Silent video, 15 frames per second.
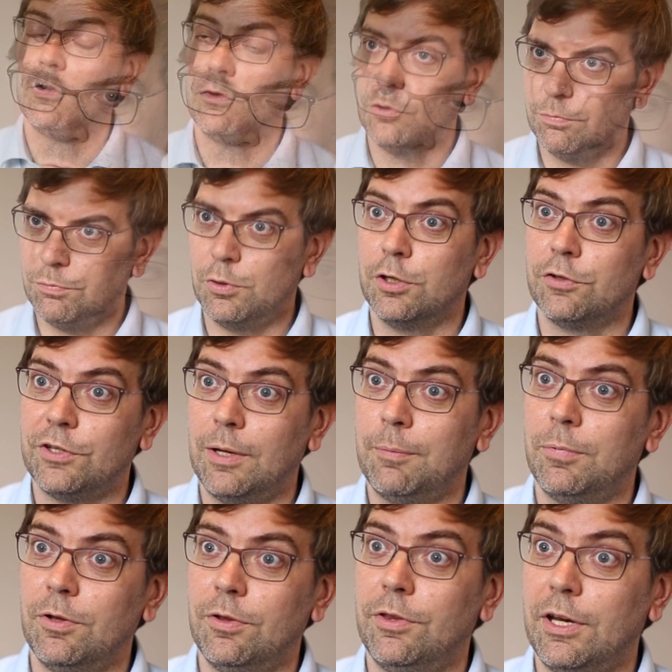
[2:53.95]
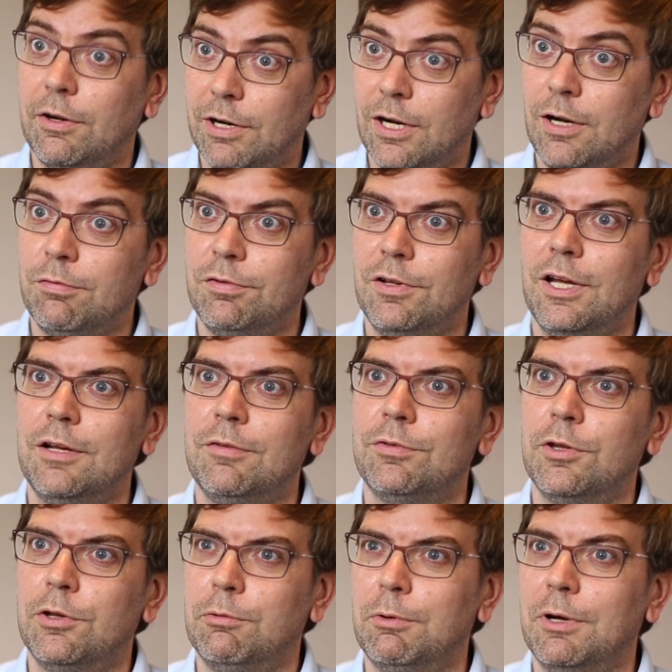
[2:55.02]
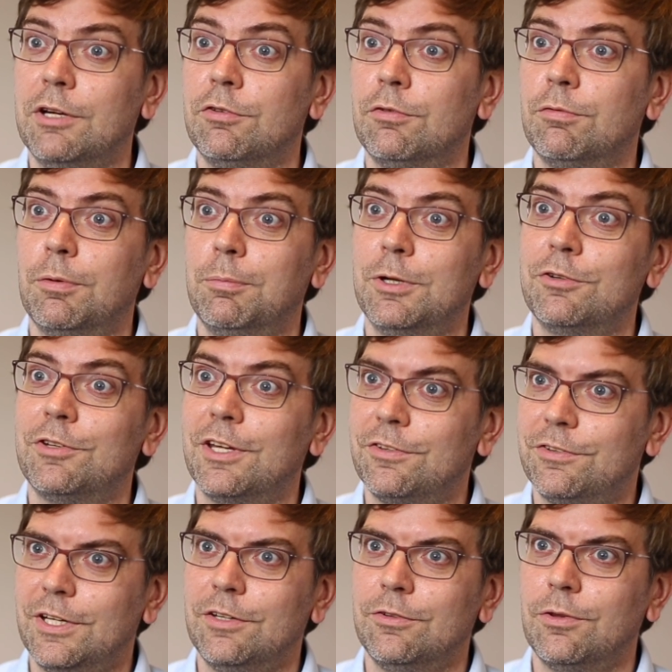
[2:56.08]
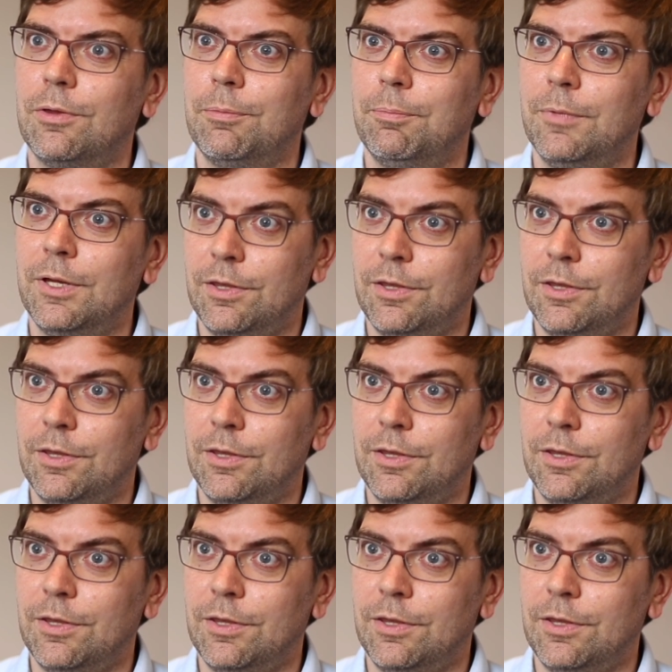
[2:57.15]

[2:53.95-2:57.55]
So for example, their half-life, the duration for which they stay into the,